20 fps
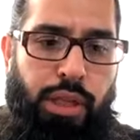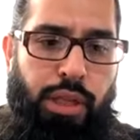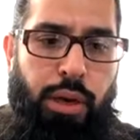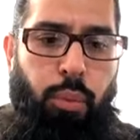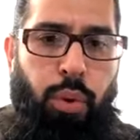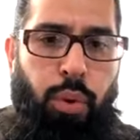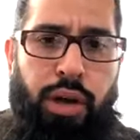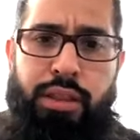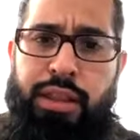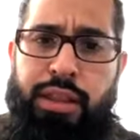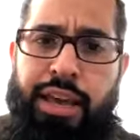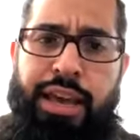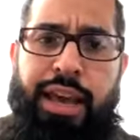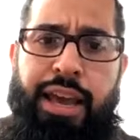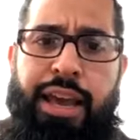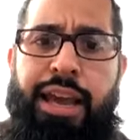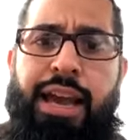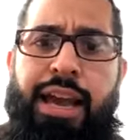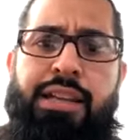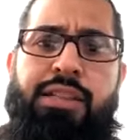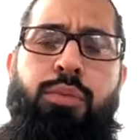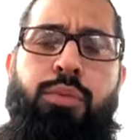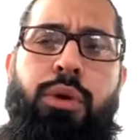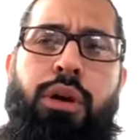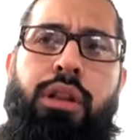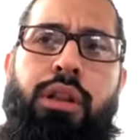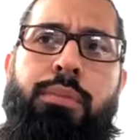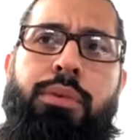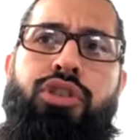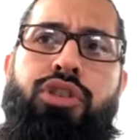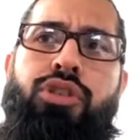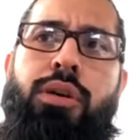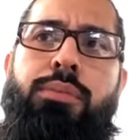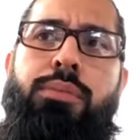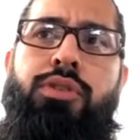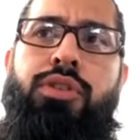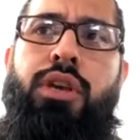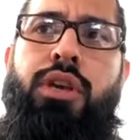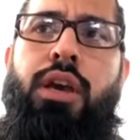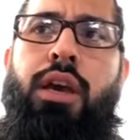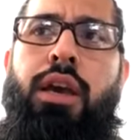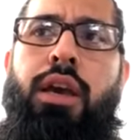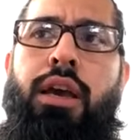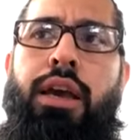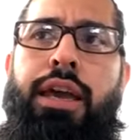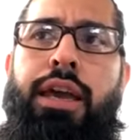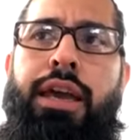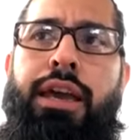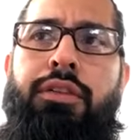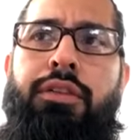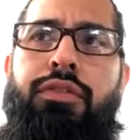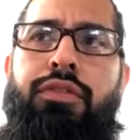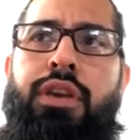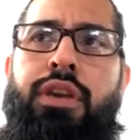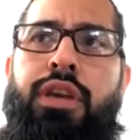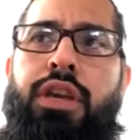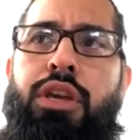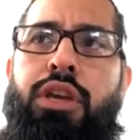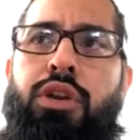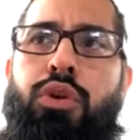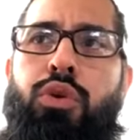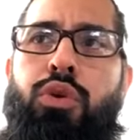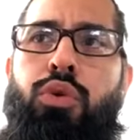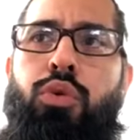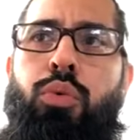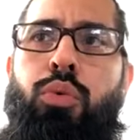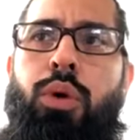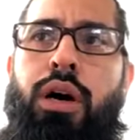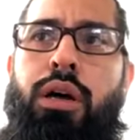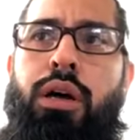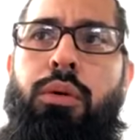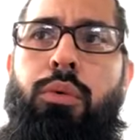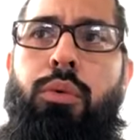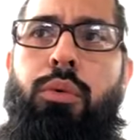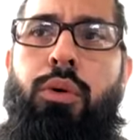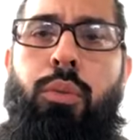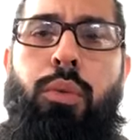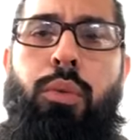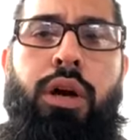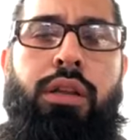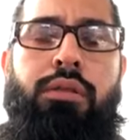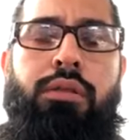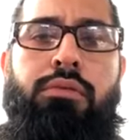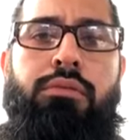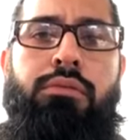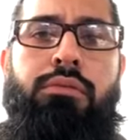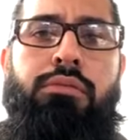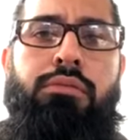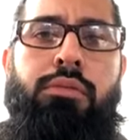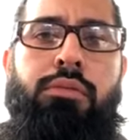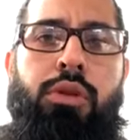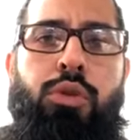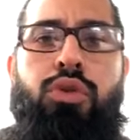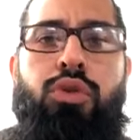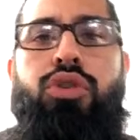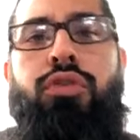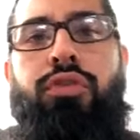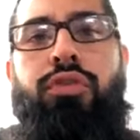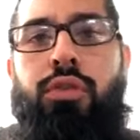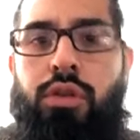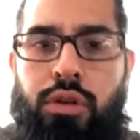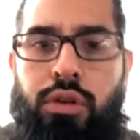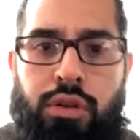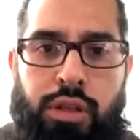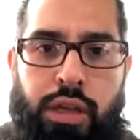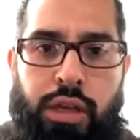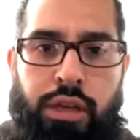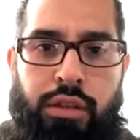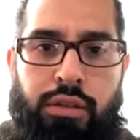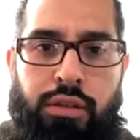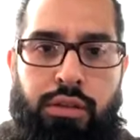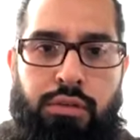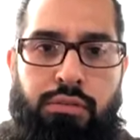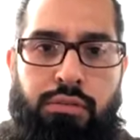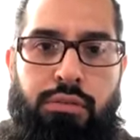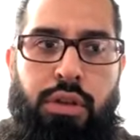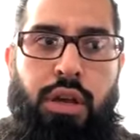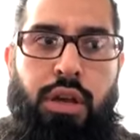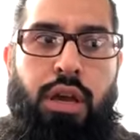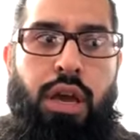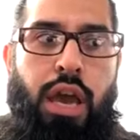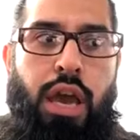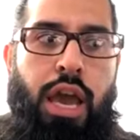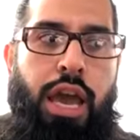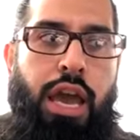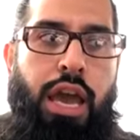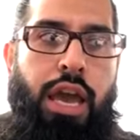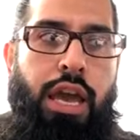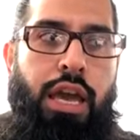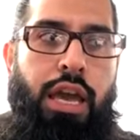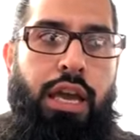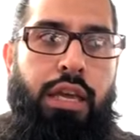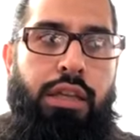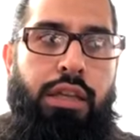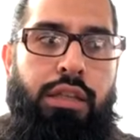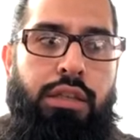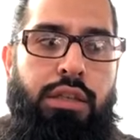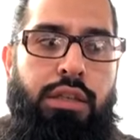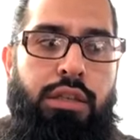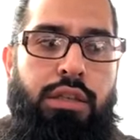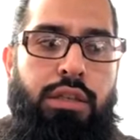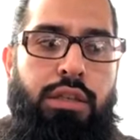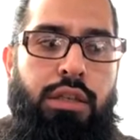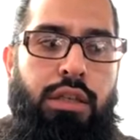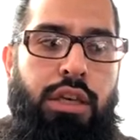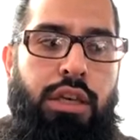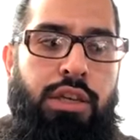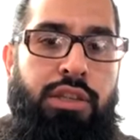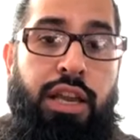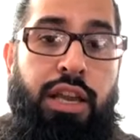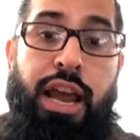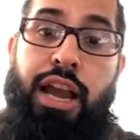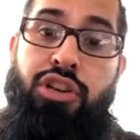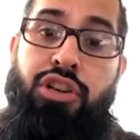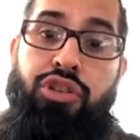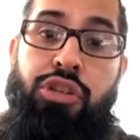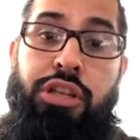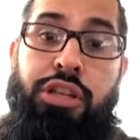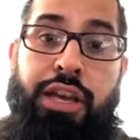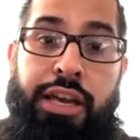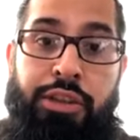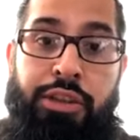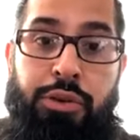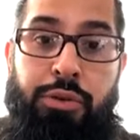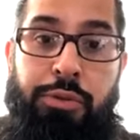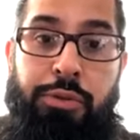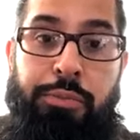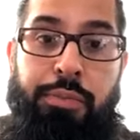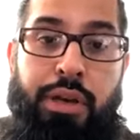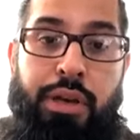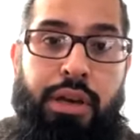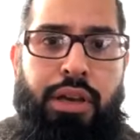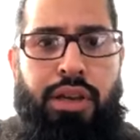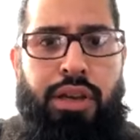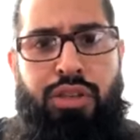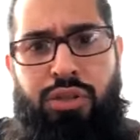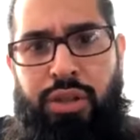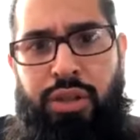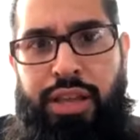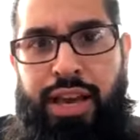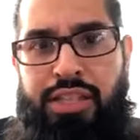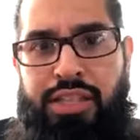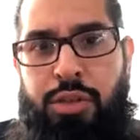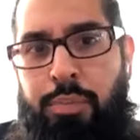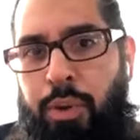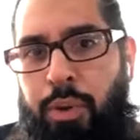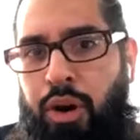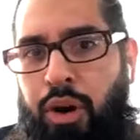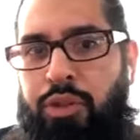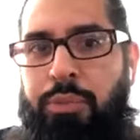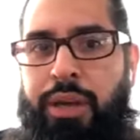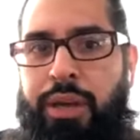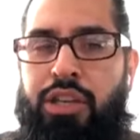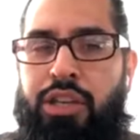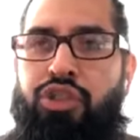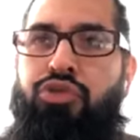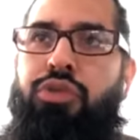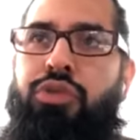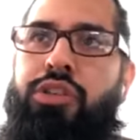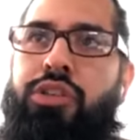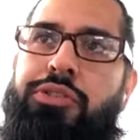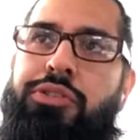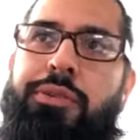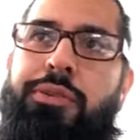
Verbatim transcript: One day, I asked one of the bishops if he knew what what Lucifer looked like, and he said, "Actually, I do." So that sparked interest.